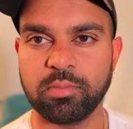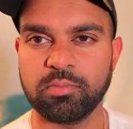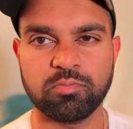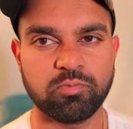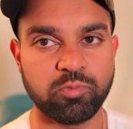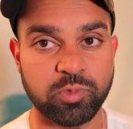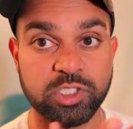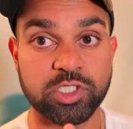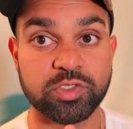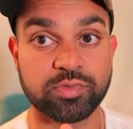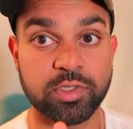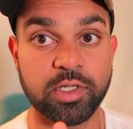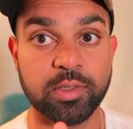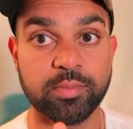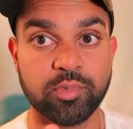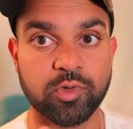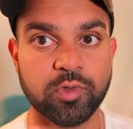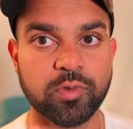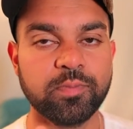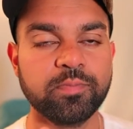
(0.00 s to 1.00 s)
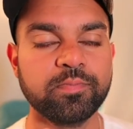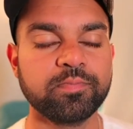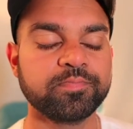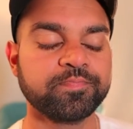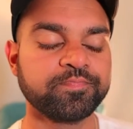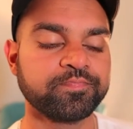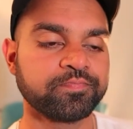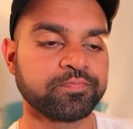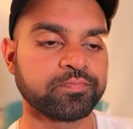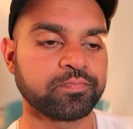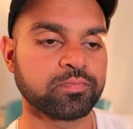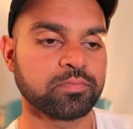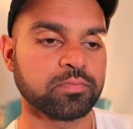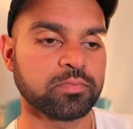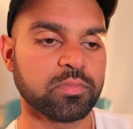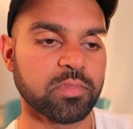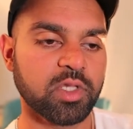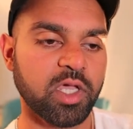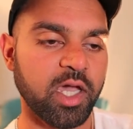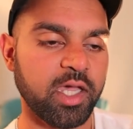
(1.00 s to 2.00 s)
which is really important.
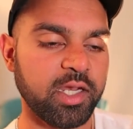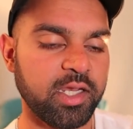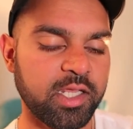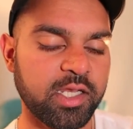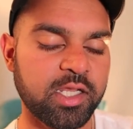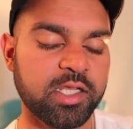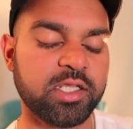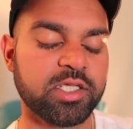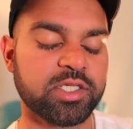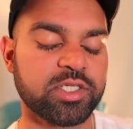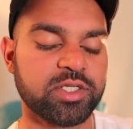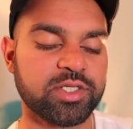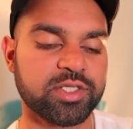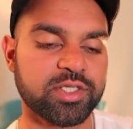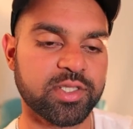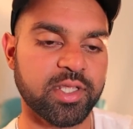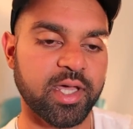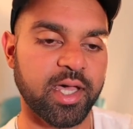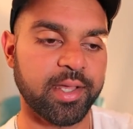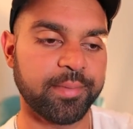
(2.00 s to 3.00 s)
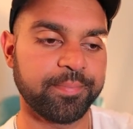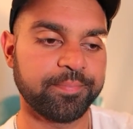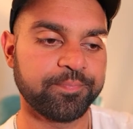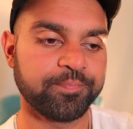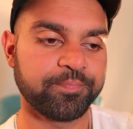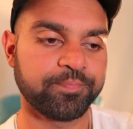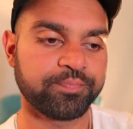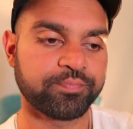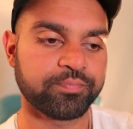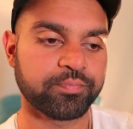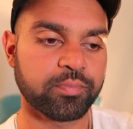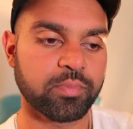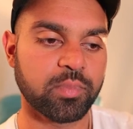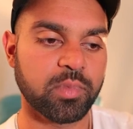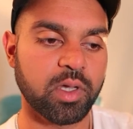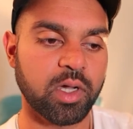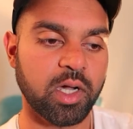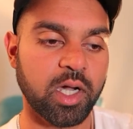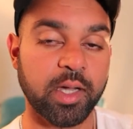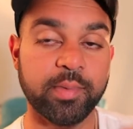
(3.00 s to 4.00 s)
And in addition to that,
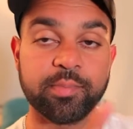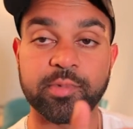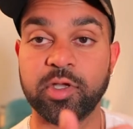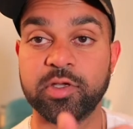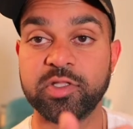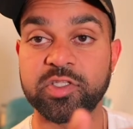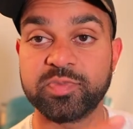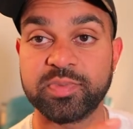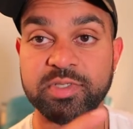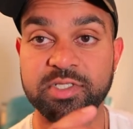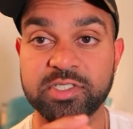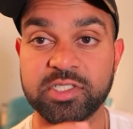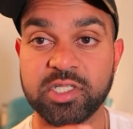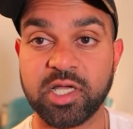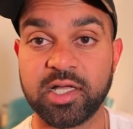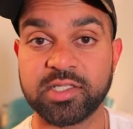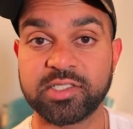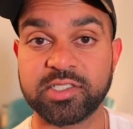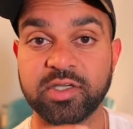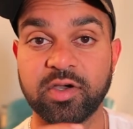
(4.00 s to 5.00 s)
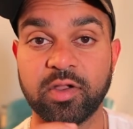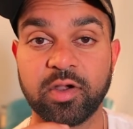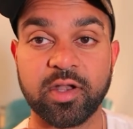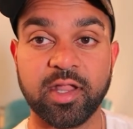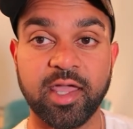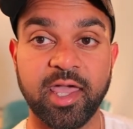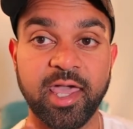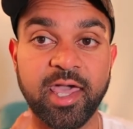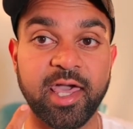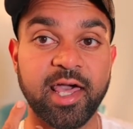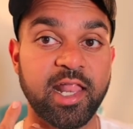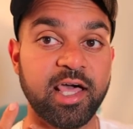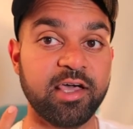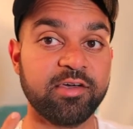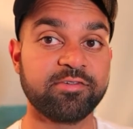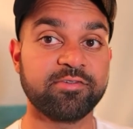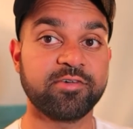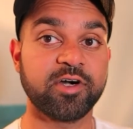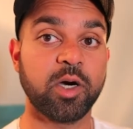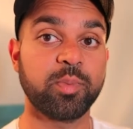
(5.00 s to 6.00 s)
I'm going to be starting on an
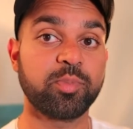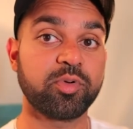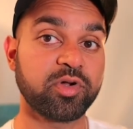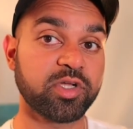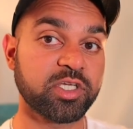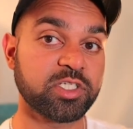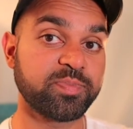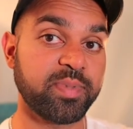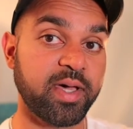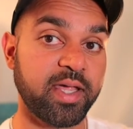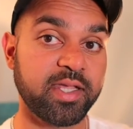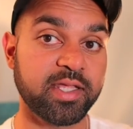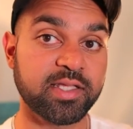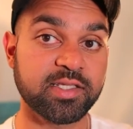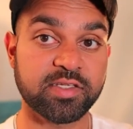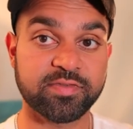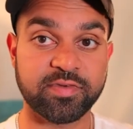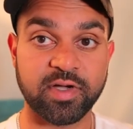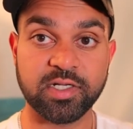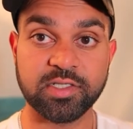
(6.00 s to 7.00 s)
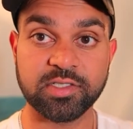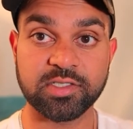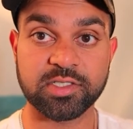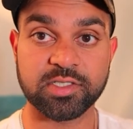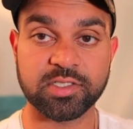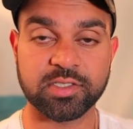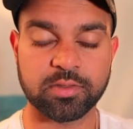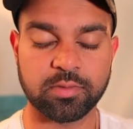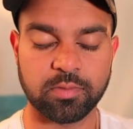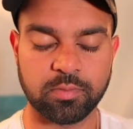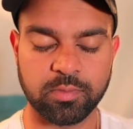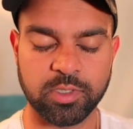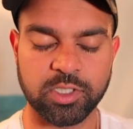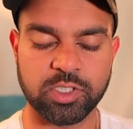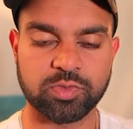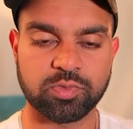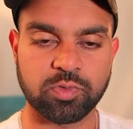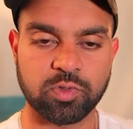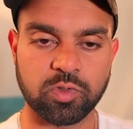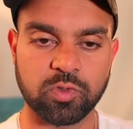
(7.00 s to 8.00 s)
ALF upper expanding device,
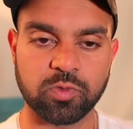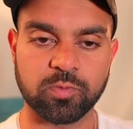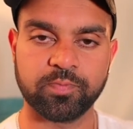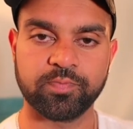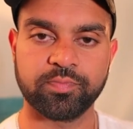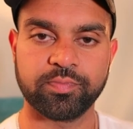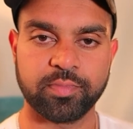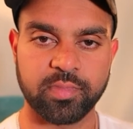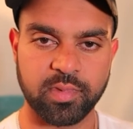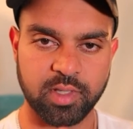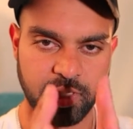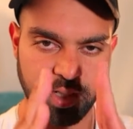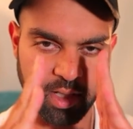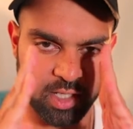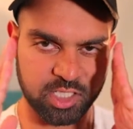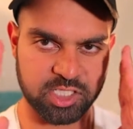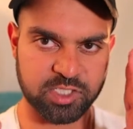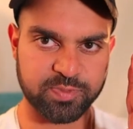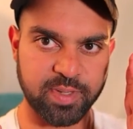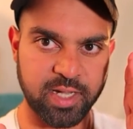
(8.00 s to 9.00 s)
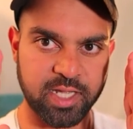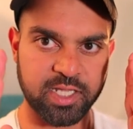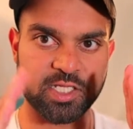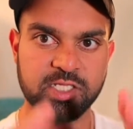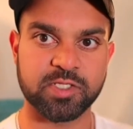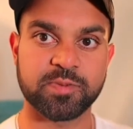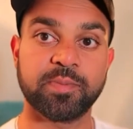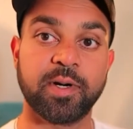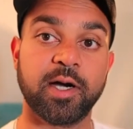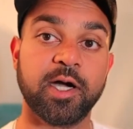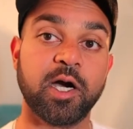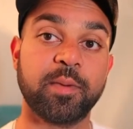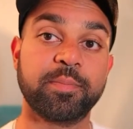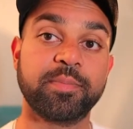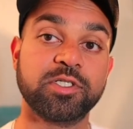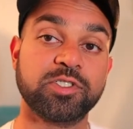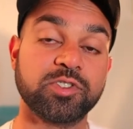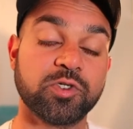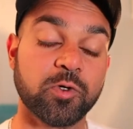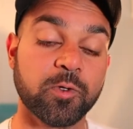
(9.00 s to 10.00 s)
which will expand my
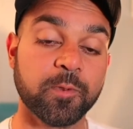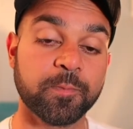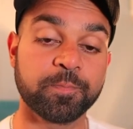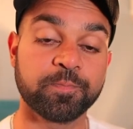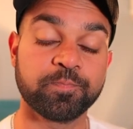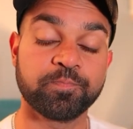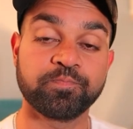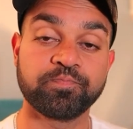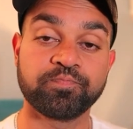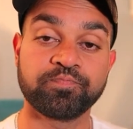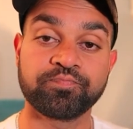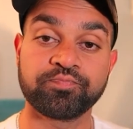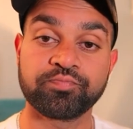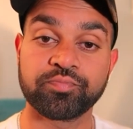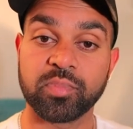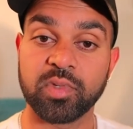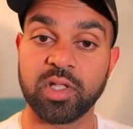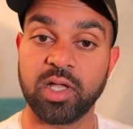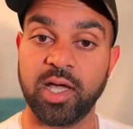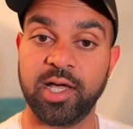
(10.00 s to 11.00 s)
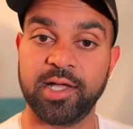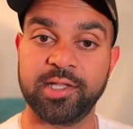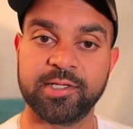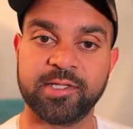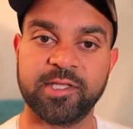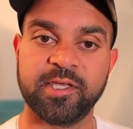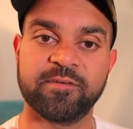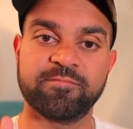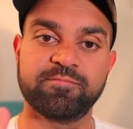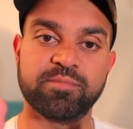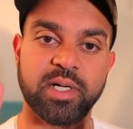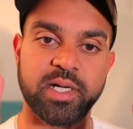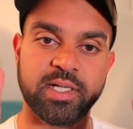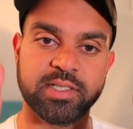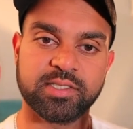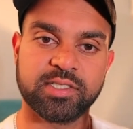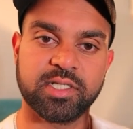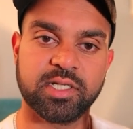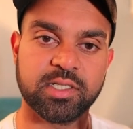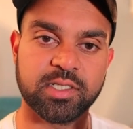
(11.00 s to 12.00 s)
upper jaw and give my
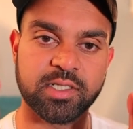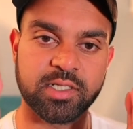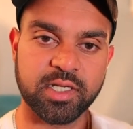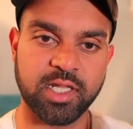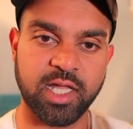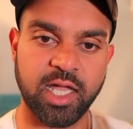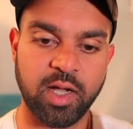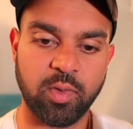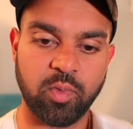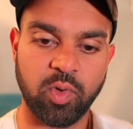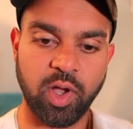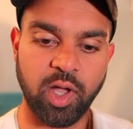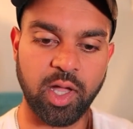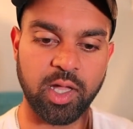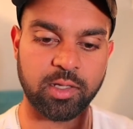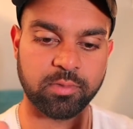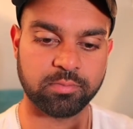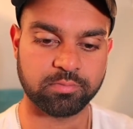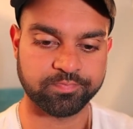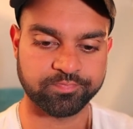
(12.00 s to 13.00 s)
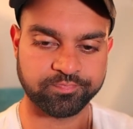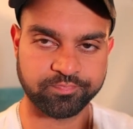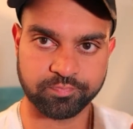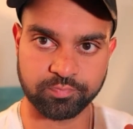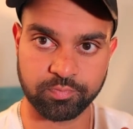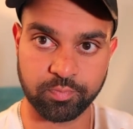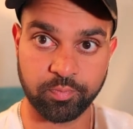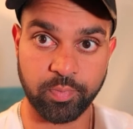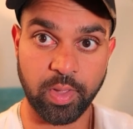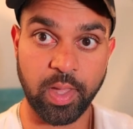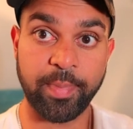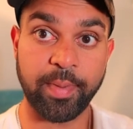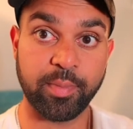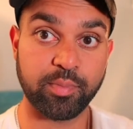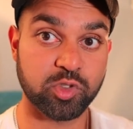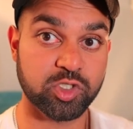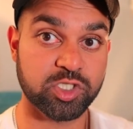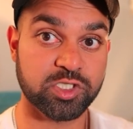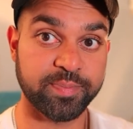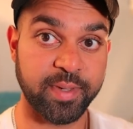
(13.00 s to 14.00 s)
tongue and airway a bit
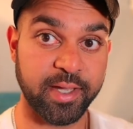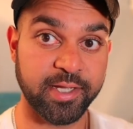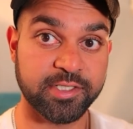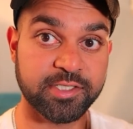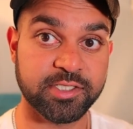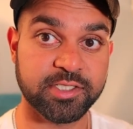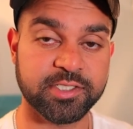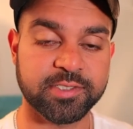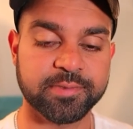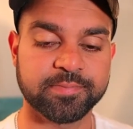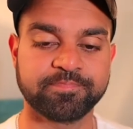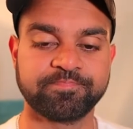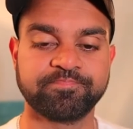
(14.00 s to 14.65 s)
more space.